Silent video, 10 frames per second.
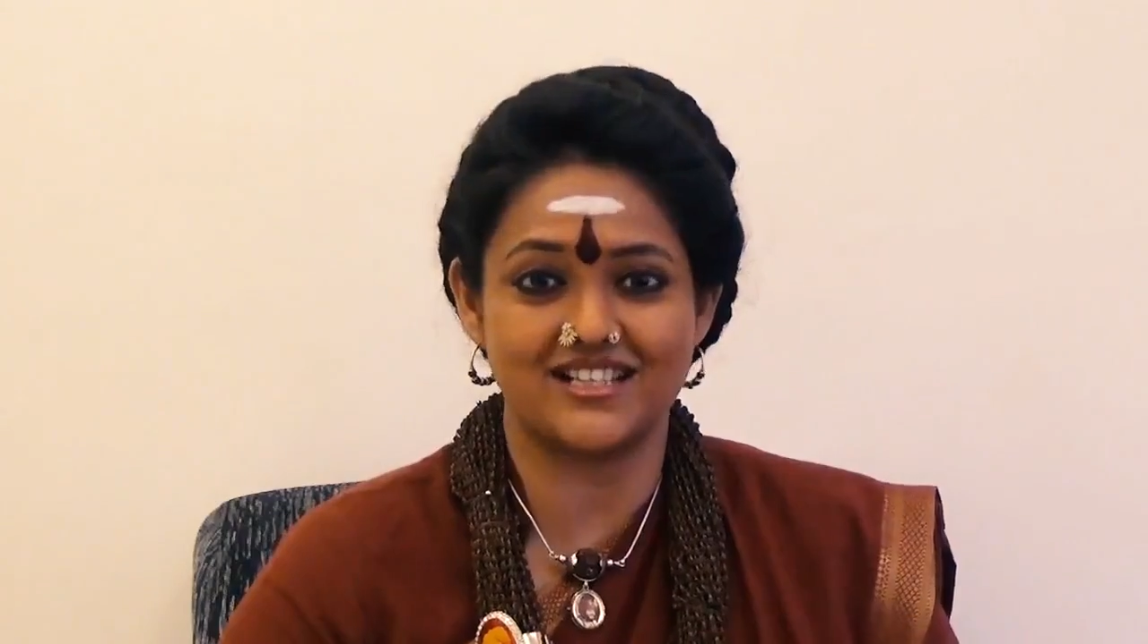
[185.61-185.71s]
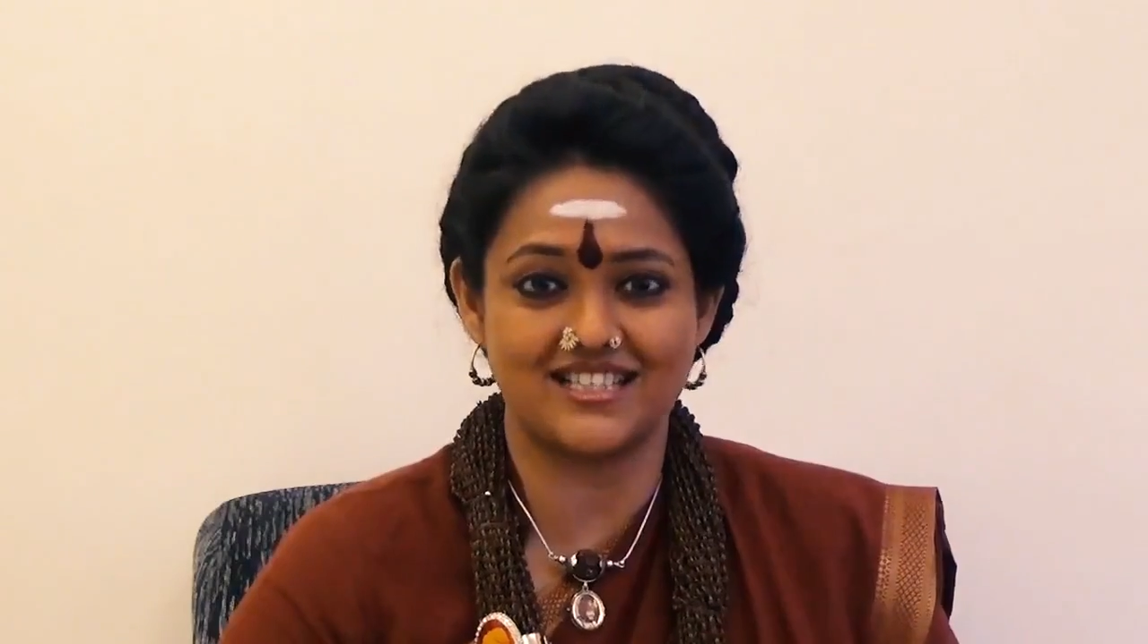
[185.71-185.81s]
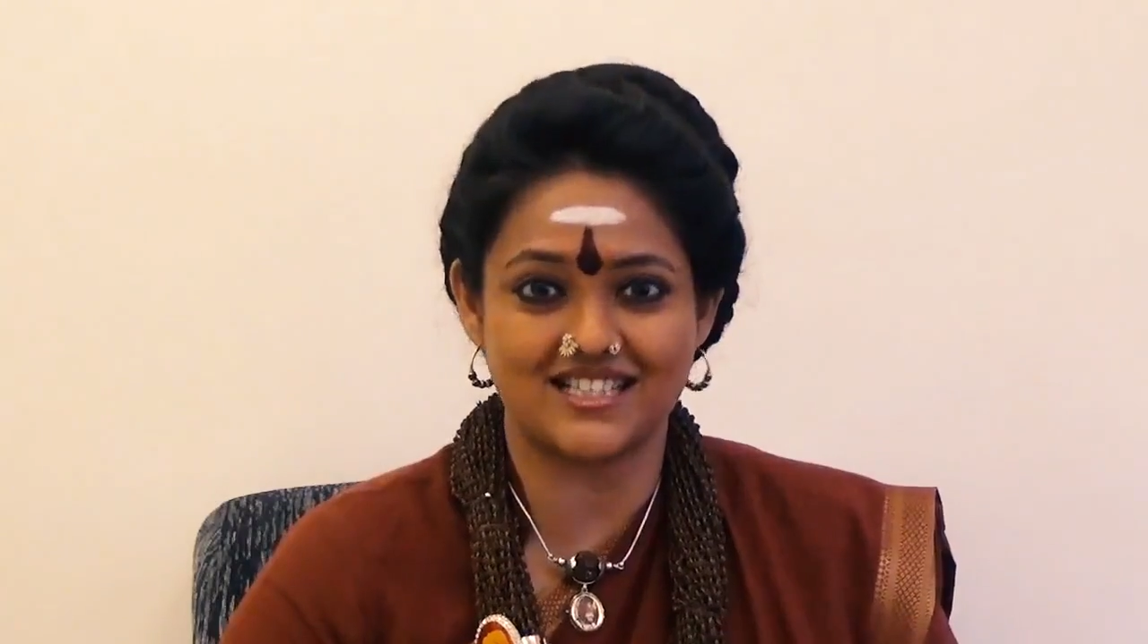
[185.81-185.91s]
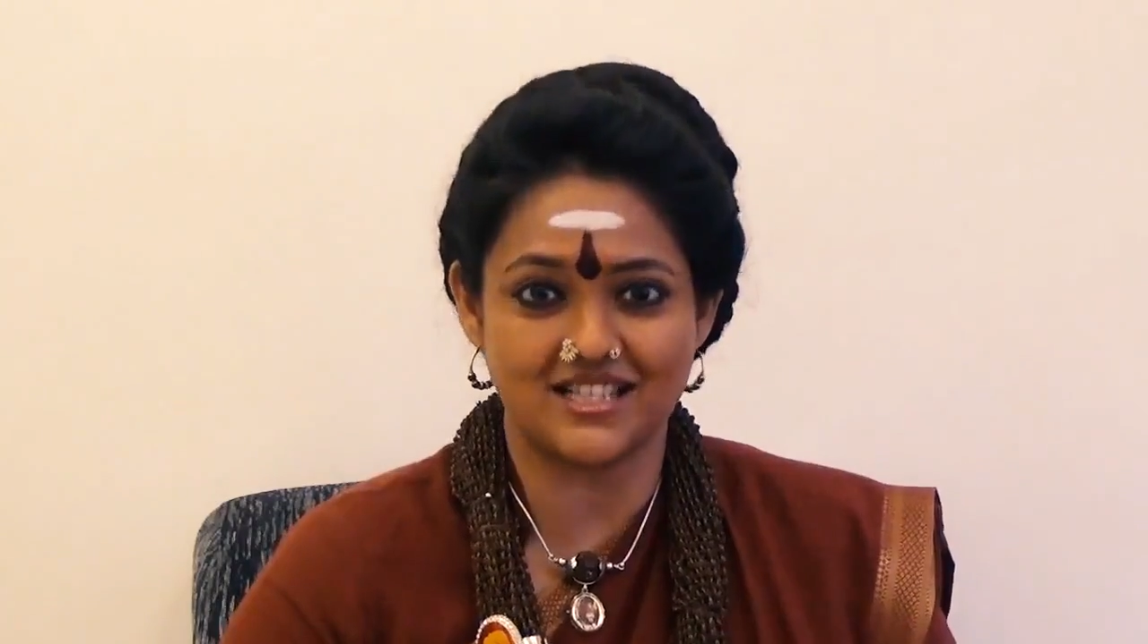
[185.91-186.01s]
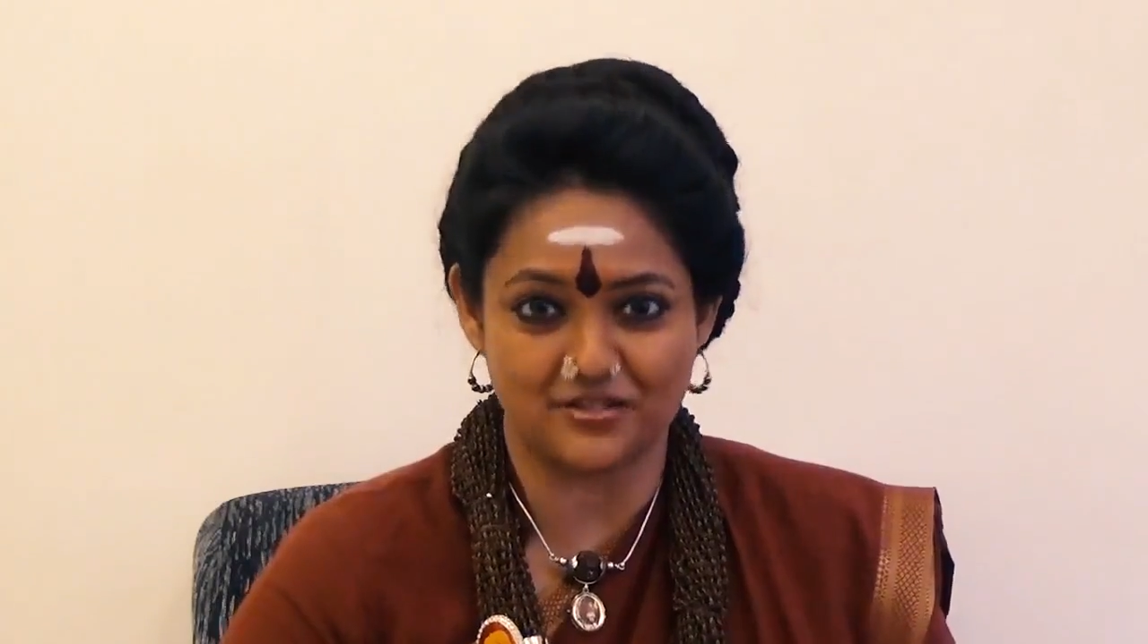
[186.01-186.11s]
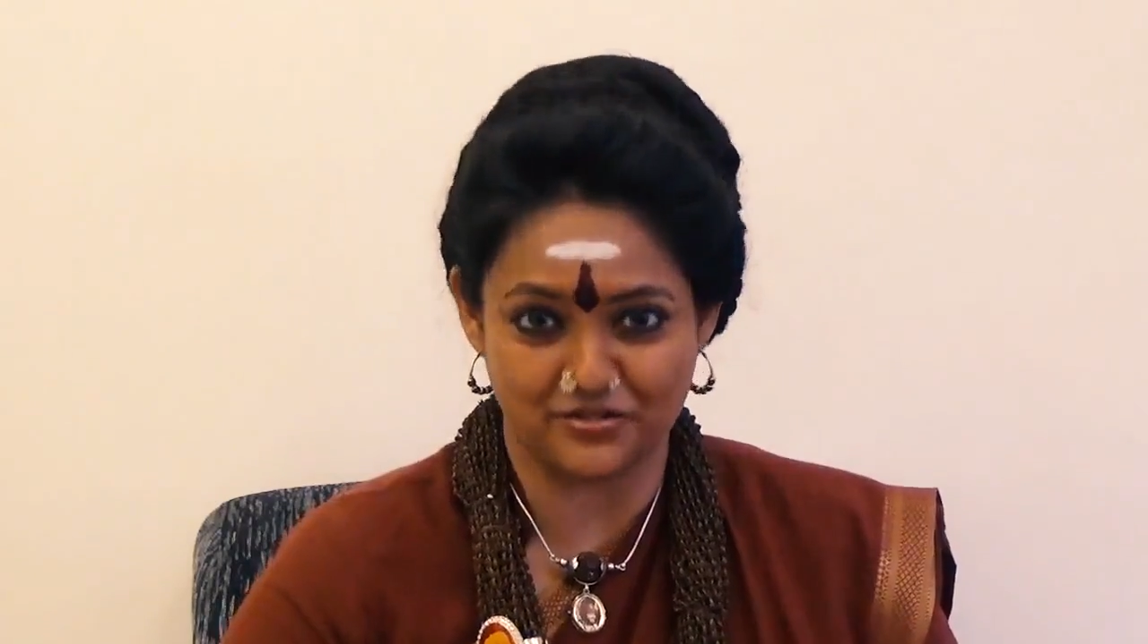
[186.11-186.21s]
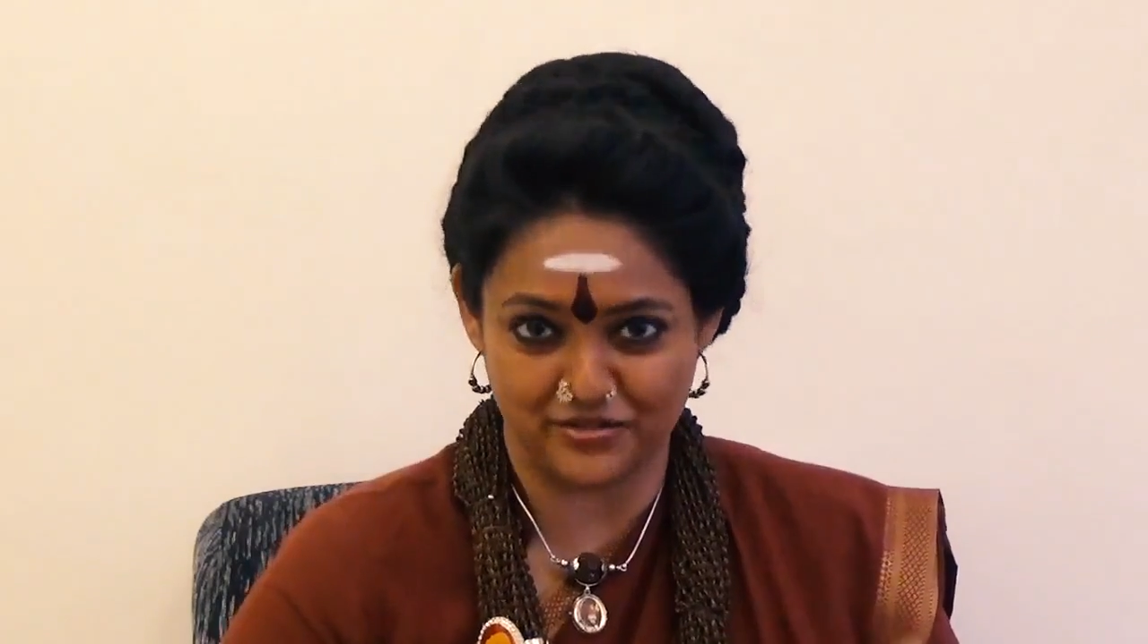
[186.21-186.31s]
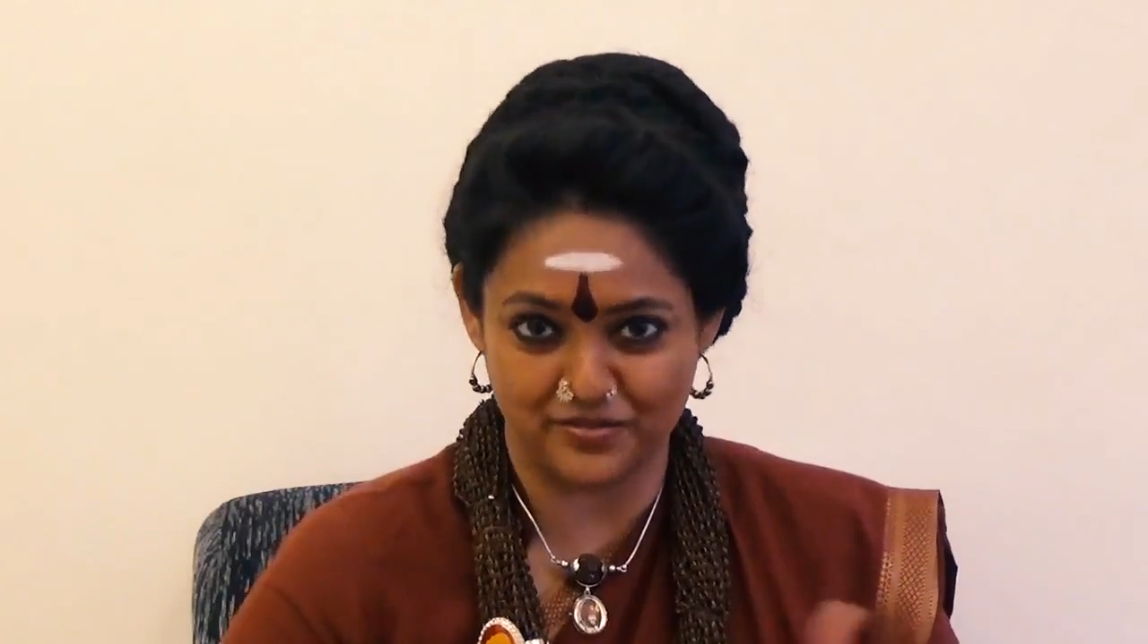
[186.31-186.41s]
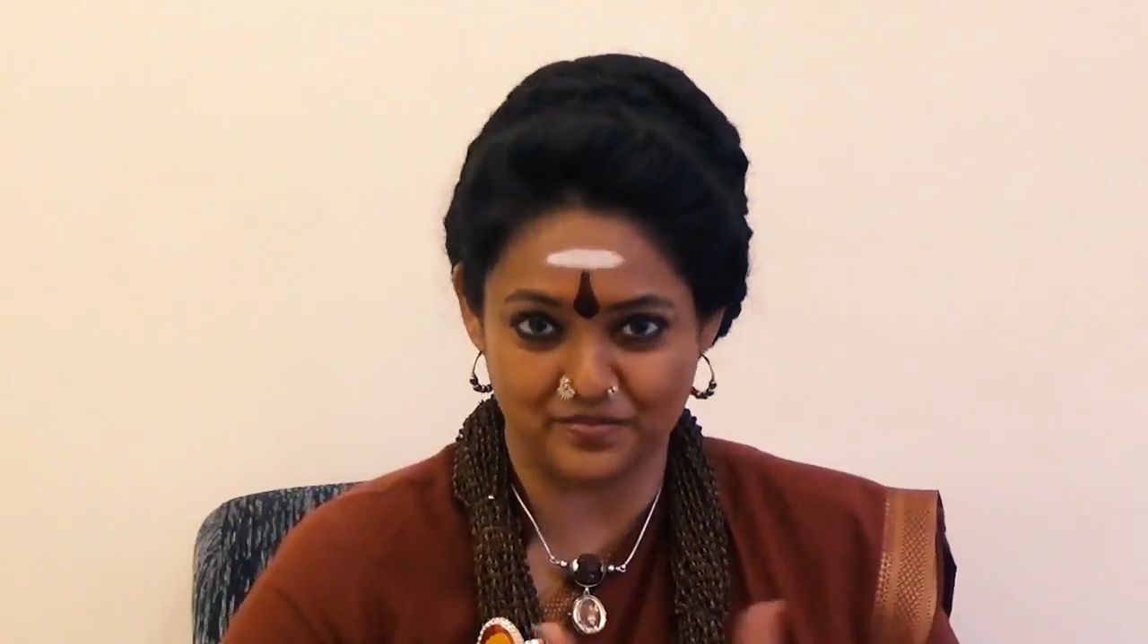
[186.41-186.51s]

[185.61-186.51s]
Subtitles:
itself.